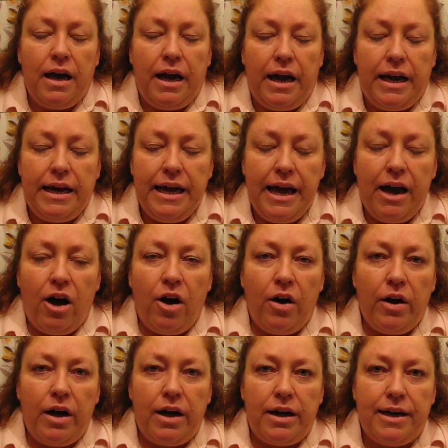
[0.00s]

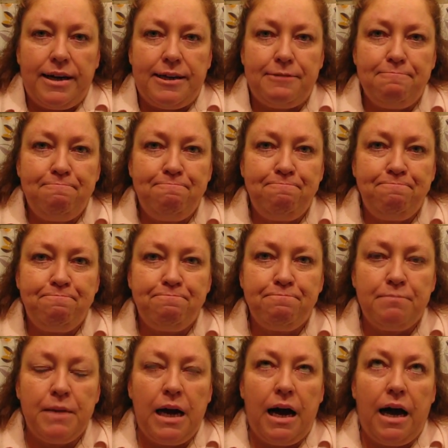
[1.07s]
Anyhow,
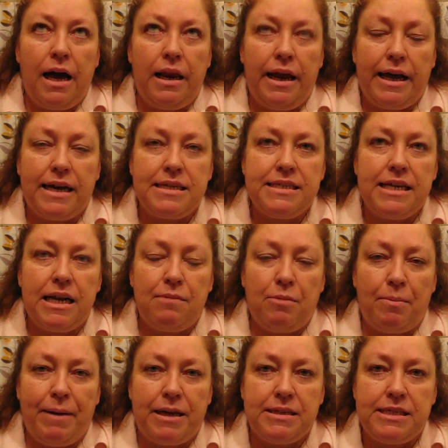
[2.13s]
like I said, I'm
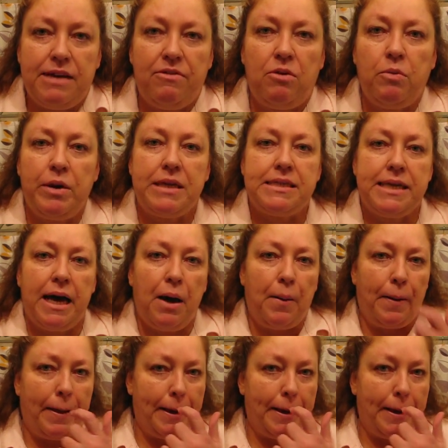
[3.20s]
about 7 weeks out.